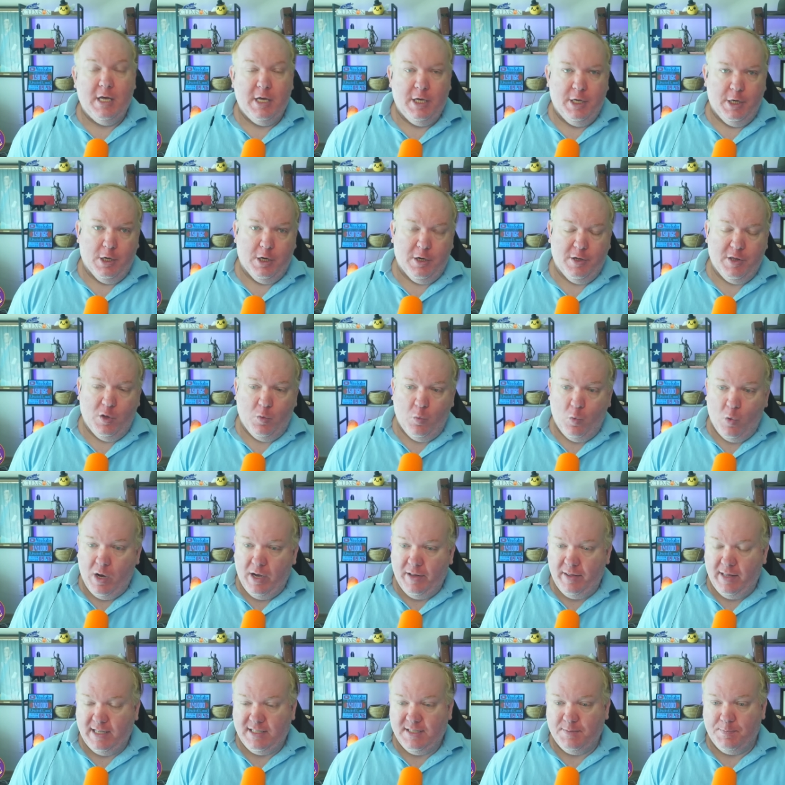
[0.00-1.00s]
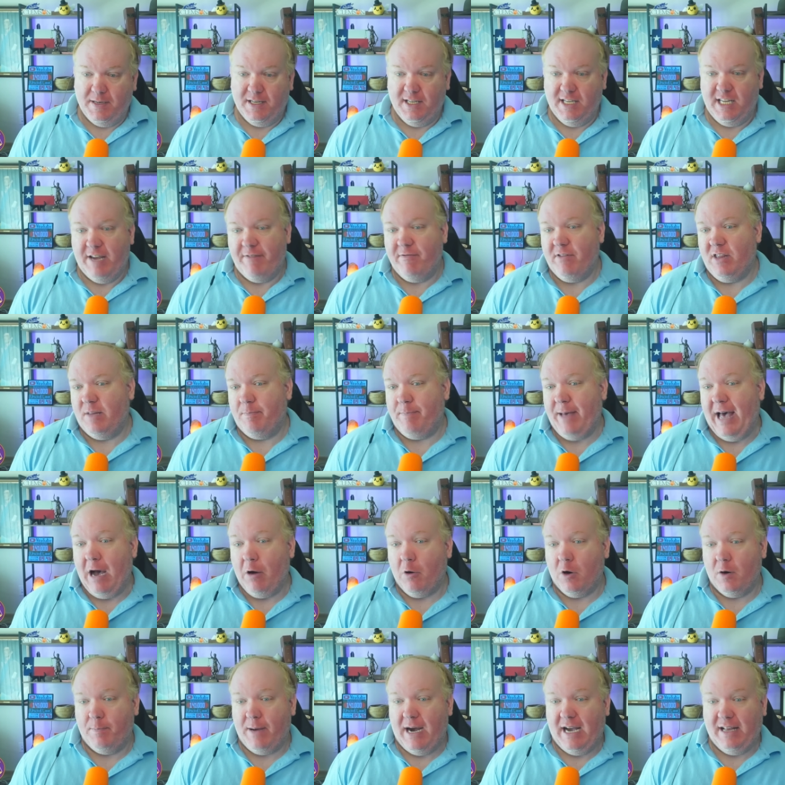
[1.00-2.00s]
you're the one that's been given the
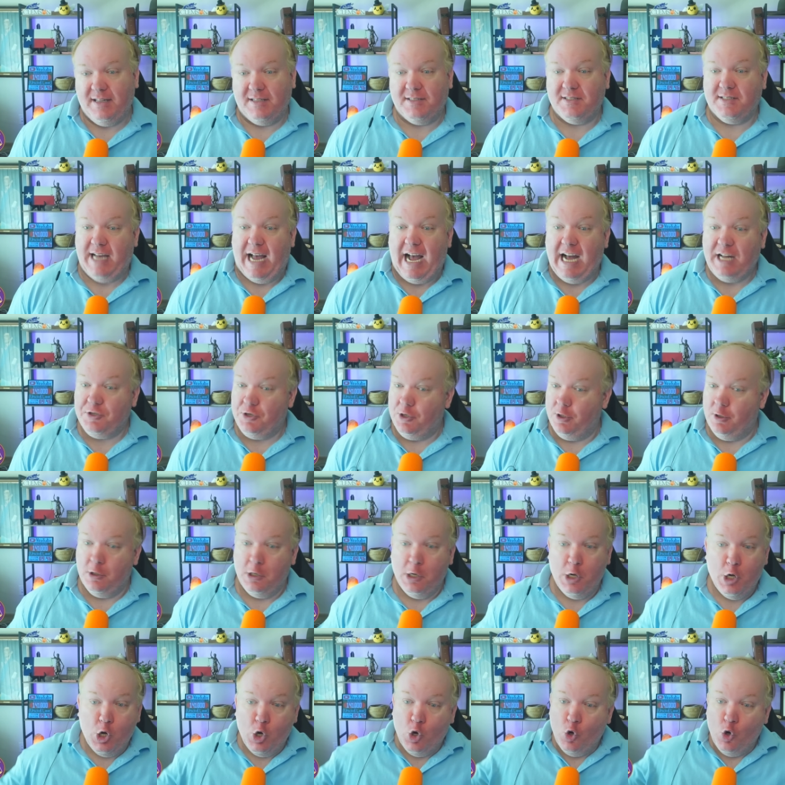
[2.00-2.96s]
power by the statute.